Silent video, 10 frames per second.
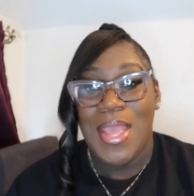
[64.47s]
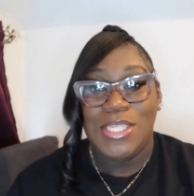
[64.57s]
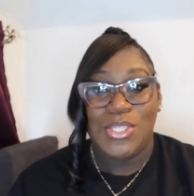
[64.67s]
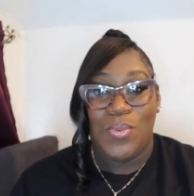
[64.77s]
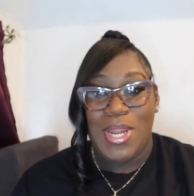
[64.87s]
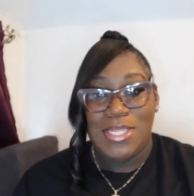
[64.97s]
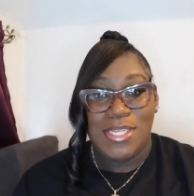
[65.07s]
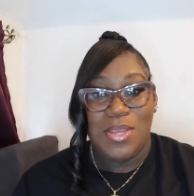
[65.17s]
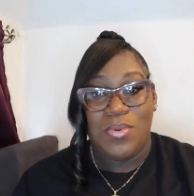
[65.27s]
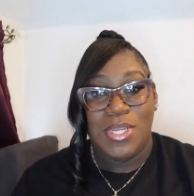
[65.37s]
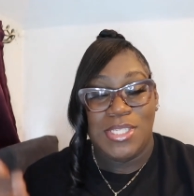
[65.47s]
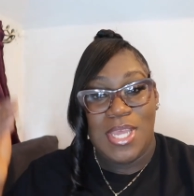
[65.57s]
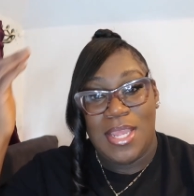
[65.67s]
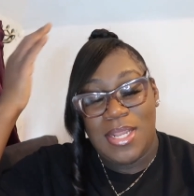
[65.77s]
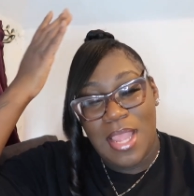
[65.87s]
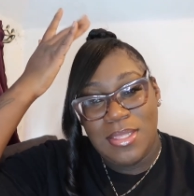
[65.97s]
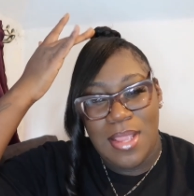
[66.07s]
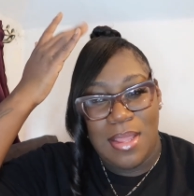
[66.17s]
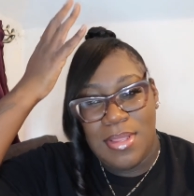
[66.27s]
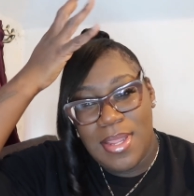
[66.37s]
So what I did was I
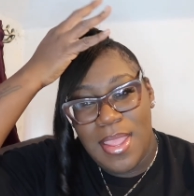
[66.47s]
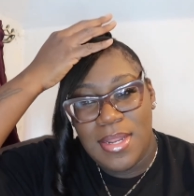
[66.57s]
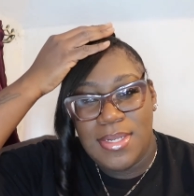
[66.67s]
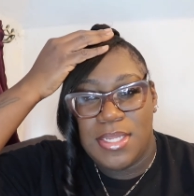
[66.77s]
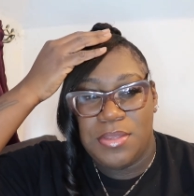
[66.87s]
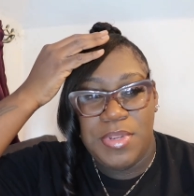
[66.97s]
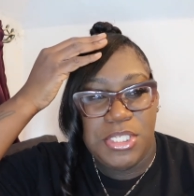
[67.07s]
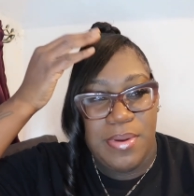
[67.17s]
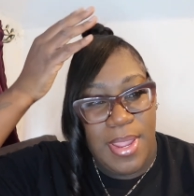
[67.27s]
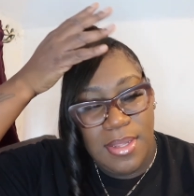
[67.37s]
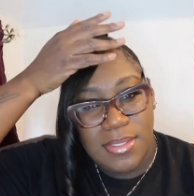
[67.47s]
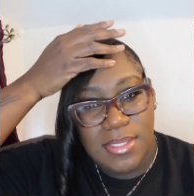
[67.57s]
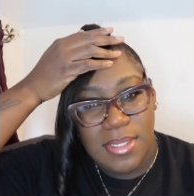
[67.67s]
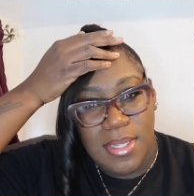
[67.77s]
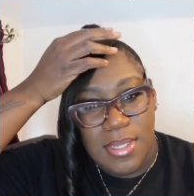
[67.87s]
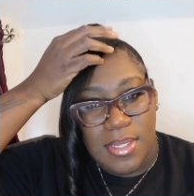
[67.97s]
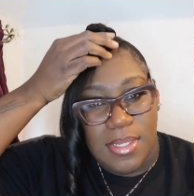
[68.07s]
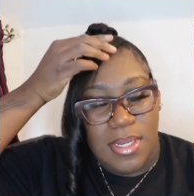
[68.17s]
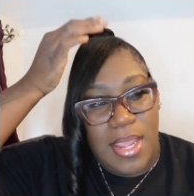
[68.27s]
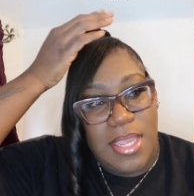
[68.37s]
think I added like 3 tracks.
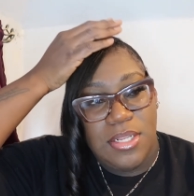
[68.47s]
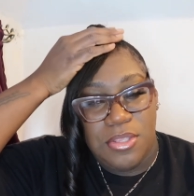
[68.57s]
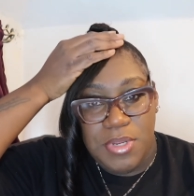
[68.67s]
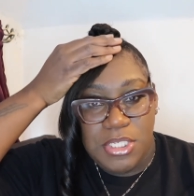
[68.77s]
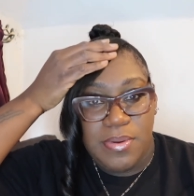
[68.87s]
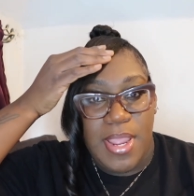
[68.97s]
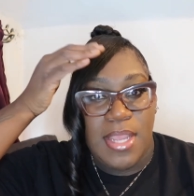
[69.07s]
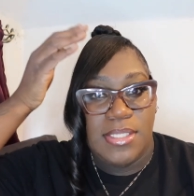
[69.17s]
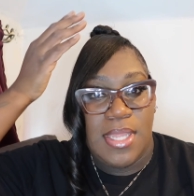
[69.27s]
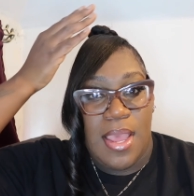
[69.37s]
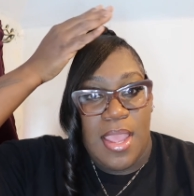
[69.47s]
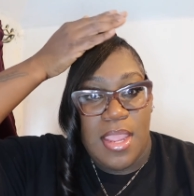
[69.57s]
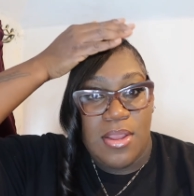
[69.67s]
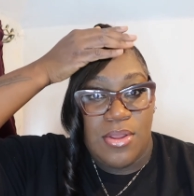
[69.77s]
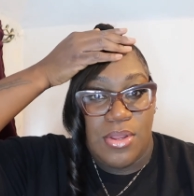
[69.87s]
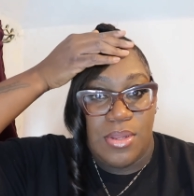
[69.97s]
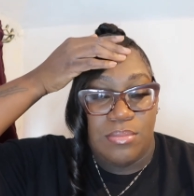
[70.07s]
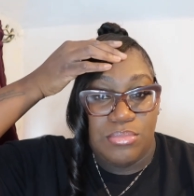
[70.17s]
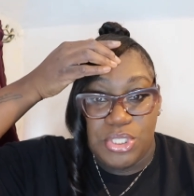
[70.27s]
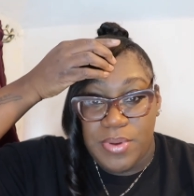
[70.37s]
I added 3 tracks. I
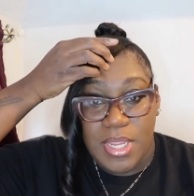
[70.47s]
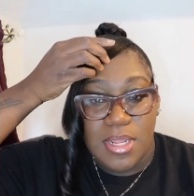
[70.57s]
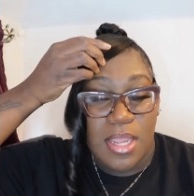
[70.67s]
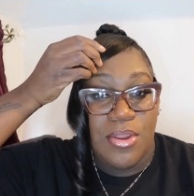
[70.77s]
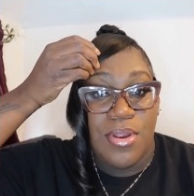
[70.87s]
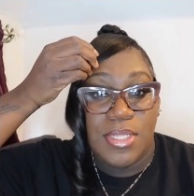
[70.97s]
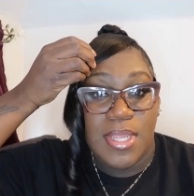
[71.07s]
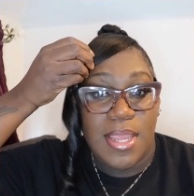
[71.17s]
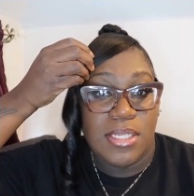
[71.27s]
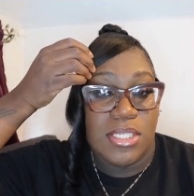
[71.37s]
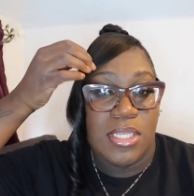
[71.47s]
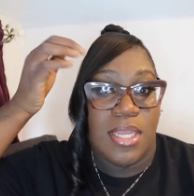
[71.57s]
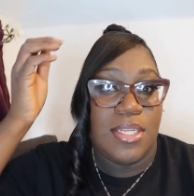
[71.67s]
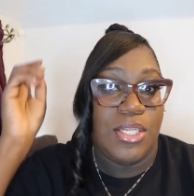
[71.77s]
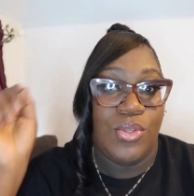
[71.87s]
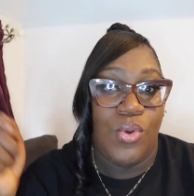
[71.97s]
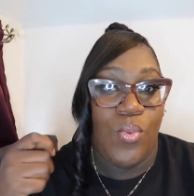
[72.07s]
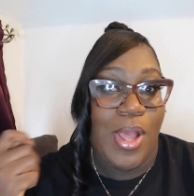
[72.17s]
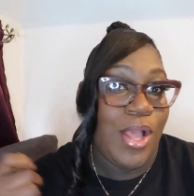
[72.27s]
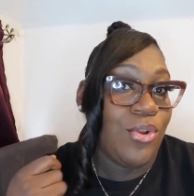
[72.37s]
curled it actually. I did a little
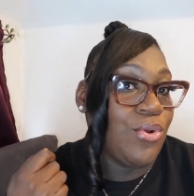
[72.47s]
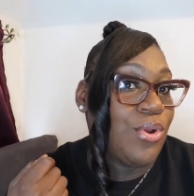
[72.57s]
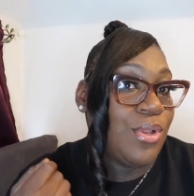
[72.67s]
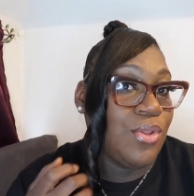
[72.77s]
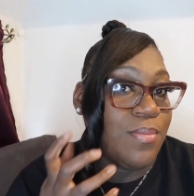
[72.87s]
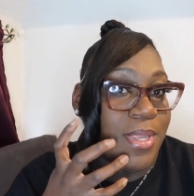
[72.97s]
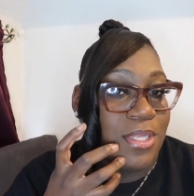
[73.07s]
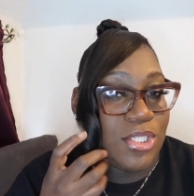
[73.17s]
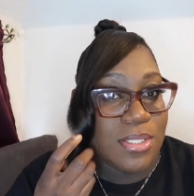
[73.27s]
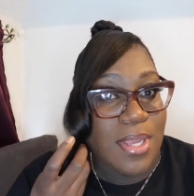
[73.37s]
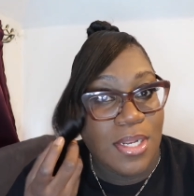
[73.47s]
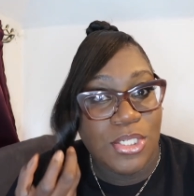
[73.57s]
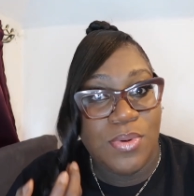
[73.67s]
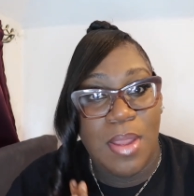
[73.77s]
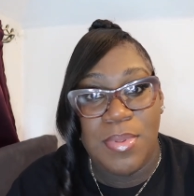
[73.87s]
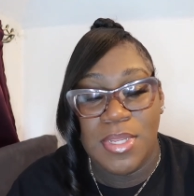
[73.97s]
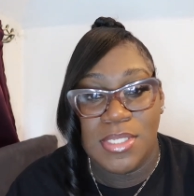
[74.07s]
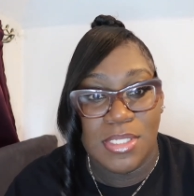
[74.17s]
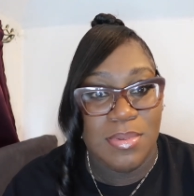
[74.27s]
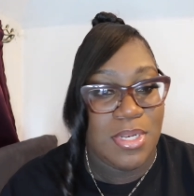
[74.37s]
wand curl a little bit. It's kind of dropping
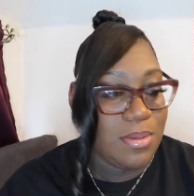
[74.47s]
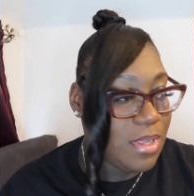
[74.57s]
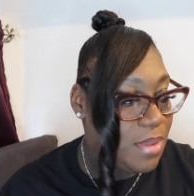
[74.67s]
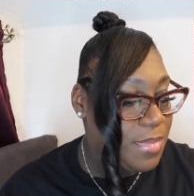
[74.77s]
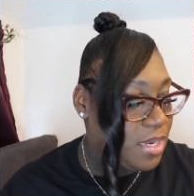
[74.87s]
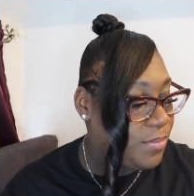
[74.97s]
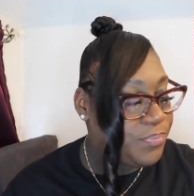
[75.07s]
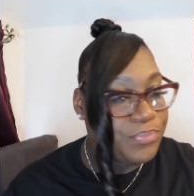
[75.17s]
because it's been a minute.